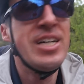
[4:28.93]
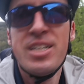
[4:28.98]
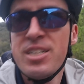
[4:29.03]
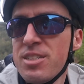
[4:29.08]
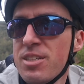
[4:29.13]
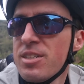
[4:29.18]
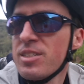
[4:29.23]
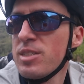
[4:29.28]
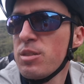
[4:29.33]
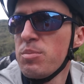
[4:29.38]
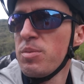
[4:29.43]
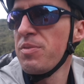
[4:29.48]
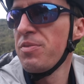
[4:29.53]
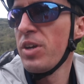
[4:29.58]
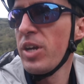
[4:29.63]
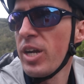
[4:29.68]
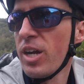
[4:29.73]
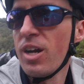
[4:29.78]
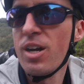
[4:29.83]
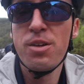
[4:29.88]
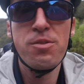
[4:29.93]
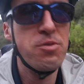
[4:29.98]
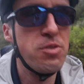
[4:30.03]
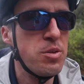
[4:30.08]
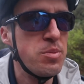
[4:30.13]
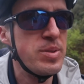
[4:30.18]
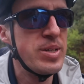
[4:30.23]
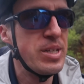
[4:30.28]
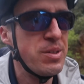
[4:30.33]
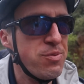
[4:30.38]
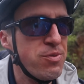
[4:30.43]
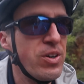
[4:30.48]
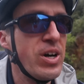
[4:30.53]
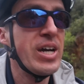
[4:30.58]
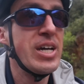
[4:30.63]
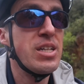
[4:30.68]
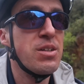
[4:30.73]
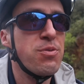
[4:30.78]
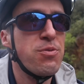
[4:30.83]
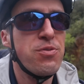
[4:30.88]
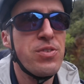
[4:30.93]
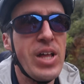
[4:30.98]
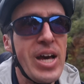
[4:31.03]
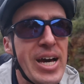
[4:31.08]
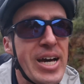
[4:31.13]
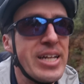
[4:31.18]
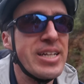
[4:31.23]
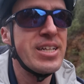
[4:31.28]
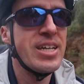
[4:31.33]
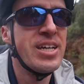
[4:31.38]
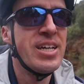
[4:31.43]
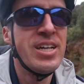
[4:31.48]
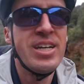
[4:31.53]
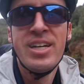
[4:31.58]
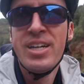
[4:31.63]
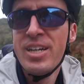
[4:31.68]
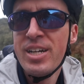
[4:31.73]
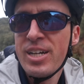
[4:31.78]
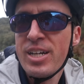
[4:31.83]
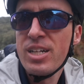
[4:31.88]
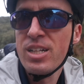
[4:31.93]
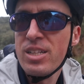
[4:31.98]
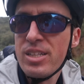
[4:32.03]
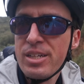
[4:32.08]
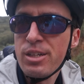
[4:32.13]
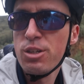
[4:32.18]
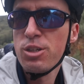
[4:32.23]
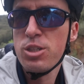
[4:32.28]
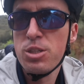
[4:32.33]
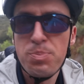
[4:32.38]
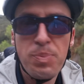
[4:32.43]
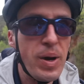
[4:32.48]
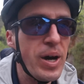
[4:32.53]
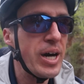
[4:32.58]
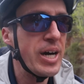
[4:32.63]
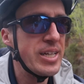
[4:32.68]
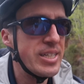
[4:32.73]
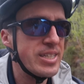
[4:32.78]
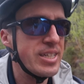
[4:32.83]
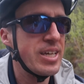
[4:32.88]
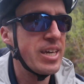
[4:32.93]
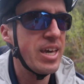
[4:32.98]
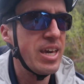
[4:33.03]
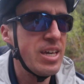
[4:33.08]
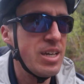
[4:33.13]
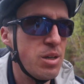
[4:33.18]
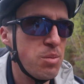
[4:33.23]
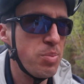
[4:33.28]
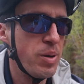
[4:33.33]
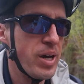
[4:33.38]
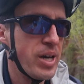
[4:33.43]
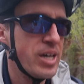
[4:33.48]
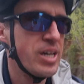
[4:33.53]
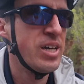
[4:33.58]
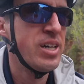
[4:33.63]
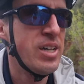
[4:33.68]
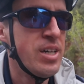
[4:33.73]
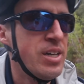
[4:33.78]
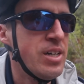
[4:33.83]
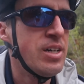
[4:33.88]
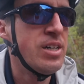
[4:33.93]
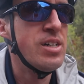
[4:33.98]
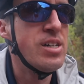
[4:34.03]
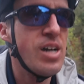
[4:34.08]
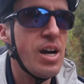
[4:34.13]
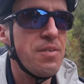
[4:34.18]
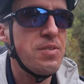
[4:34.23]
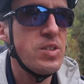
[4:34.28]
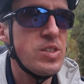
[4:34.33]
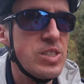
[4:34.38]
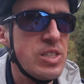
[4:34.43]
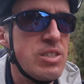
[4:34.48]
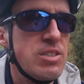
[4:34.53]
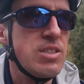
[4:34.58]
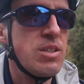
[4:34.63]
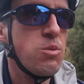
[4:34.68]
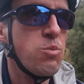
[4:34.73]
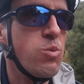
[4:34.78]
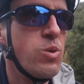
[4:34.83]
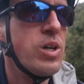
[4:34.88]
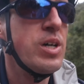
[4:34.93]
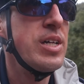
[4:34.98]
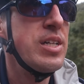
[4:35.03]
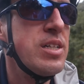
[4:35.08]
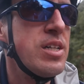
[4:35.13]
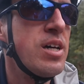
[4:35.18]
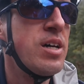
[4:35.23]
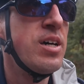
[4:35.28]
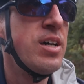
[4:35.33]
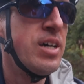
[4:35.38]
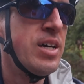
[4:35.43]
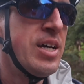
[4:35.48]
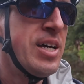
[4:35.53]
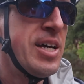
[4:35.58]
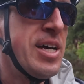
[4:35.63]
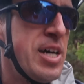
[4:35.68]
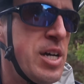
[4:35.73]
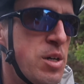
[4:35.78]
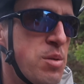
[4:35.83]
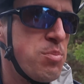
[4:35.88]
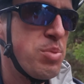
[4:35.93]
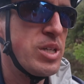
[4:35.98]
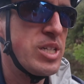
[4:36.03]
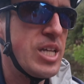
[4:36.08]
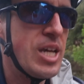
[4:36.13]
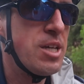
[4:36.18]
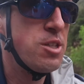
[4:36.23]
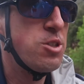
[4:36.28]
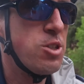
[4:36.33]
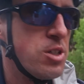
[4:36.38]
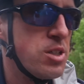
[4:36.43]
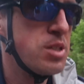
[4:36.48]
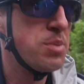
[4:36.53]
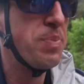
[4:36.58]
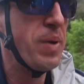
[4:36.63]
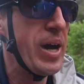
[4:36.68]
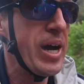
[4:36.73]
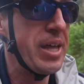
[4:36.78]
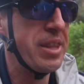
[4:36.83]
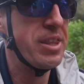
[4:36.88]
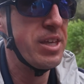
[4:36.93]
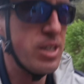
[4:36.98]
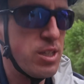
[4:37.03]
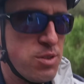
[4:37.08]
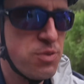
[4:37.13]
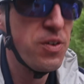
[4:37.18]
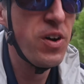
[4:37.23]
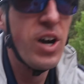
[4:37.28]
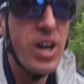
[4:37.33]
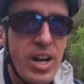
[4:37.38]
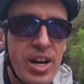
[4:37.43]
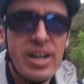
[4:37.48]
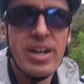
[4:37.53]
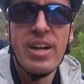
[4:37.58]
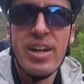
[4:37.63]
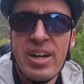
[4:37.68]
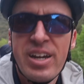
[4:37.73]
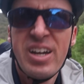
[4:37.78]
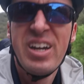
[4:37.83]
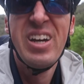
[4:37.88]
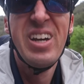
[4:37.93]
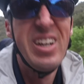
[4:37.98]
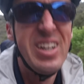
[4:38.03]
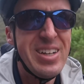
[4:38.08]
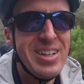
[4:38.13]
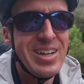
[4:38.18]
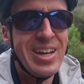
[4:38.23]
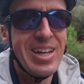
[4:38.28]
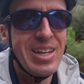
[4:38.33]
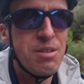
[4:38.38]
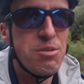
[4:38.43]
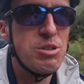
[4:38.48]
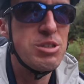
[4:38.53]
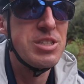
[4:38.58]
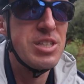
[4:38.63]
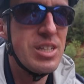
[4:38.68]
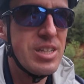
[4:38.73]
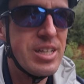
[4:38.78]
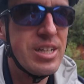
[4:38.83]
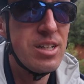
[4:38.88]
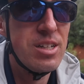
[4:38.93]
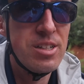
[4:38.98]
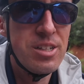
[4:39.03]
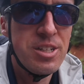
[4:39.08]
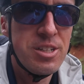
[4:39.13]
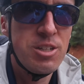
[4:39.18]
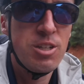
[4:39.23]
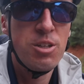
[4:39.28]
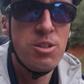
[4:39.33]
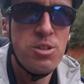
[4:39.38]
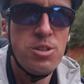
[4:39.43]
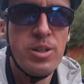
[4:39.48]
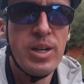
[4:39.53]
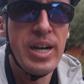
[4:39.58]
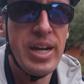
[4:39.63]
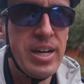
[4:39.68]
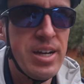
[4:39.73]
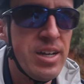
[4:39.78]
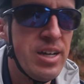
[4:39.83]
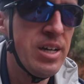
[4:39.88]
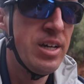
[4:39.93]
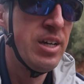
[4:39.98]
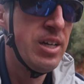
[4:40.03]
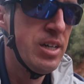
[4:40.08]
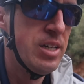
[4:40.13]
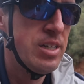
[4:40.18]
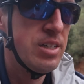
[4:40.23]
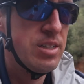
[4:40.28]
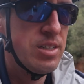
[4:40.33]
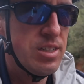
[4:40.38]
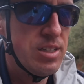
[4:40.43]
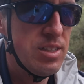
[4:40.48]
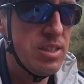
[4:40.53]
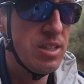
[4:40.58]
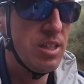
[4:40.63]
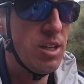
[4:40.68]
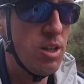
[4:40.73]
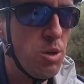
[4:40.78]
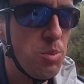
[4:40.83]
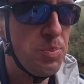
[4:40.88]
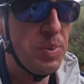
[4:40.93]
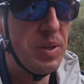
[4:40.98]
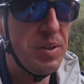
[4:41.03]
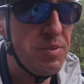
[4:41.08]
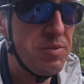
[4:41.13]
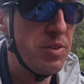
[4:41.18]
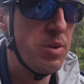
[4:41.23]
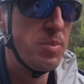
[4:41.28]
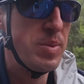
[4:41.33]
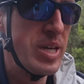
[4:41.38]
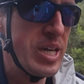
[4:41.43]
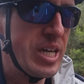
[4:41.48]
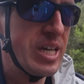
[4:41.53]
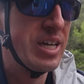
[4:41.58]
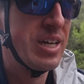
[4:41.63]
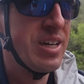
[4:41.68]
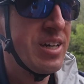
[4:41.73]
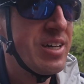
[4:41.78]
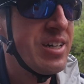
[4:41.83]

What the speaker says: So it's gonna be very hard for me to find a flat, clear spot to camp. I've only seen one potential spot thus far, and it was a little too in the open for me.